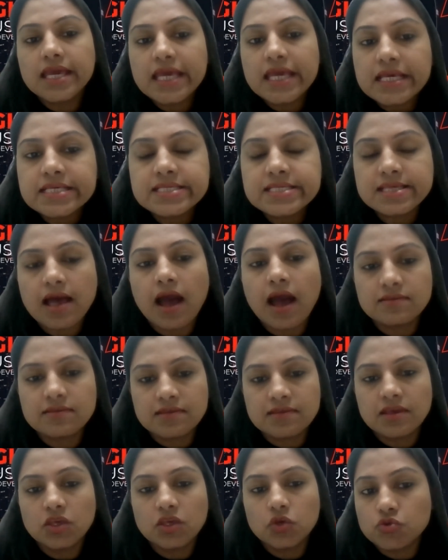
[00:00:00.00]
is
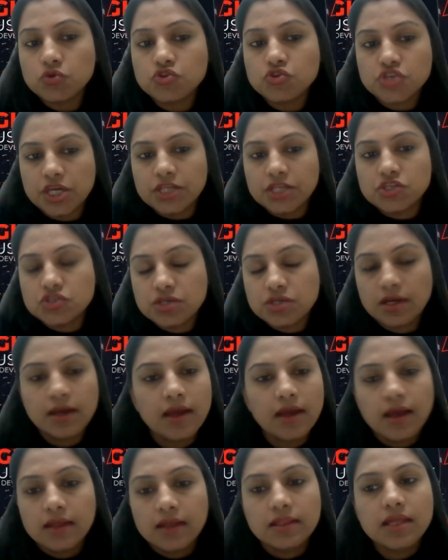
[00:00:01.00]
asking you to change.
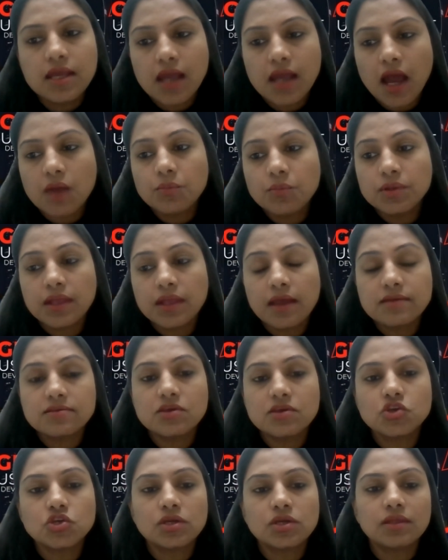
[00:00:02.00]

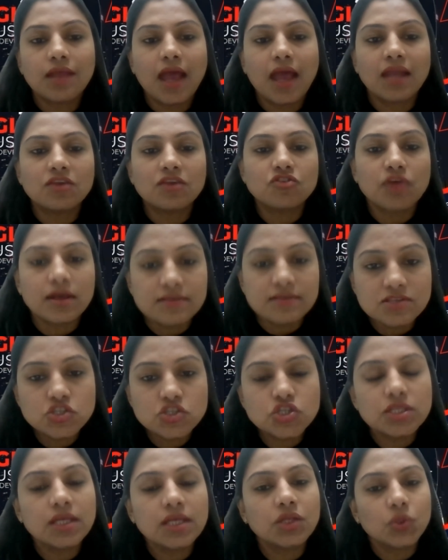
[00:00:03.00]
Decarbonization and
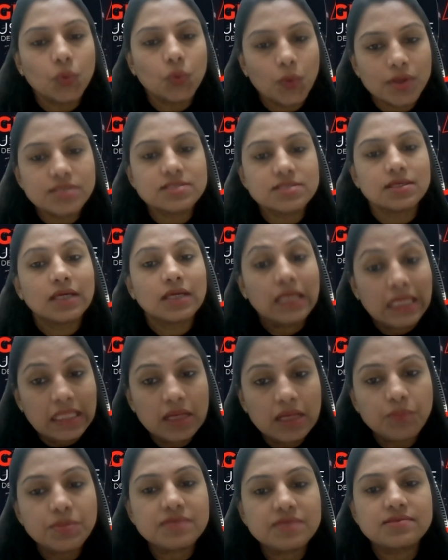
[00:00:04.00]
transitioning towards
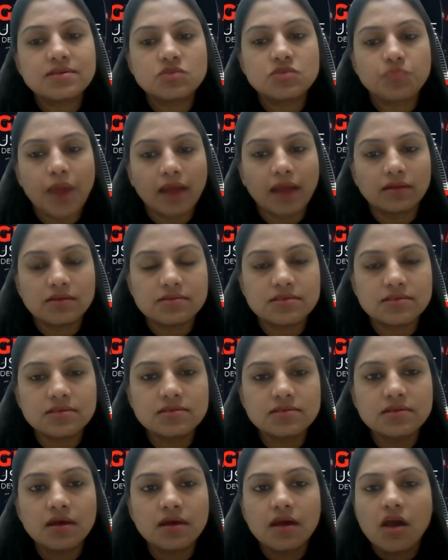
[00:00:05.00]
greener business
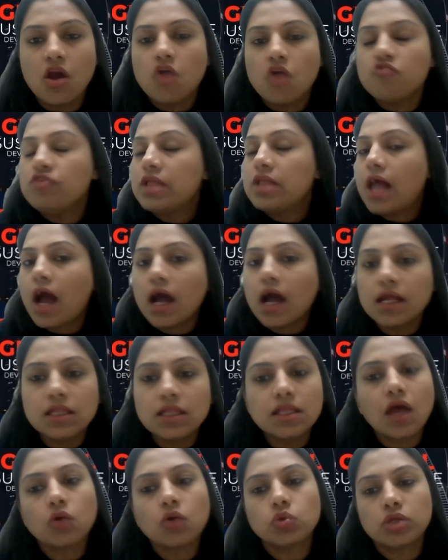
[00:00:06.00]
practices will
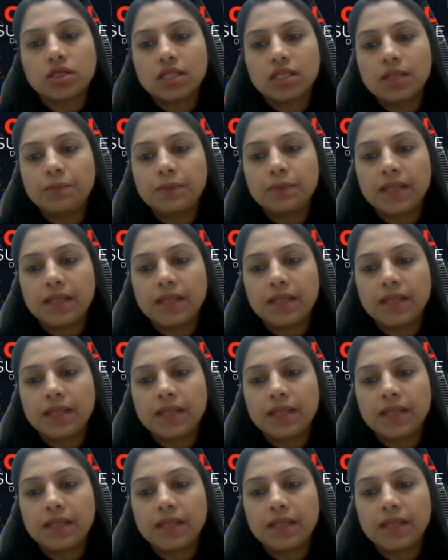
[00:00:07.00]
undoubtedly